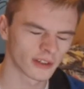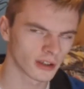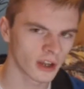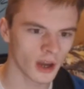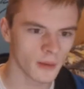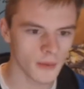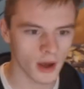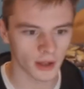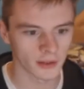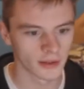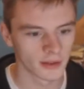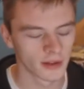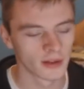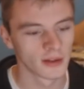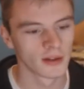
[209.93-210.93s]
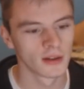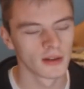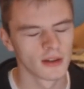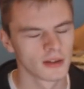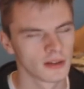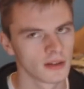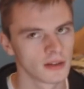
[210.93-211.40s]
Like, come on.
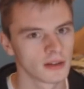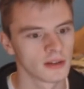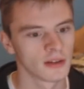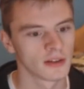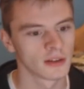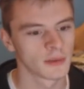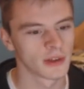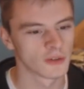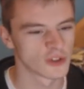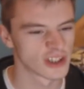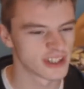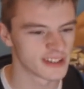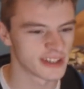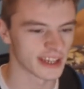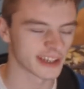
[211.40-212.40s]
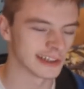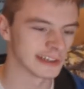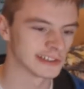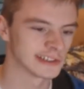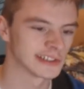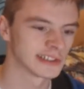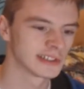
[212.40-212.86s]
This has been
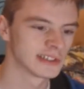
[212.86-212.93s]
ridiculous.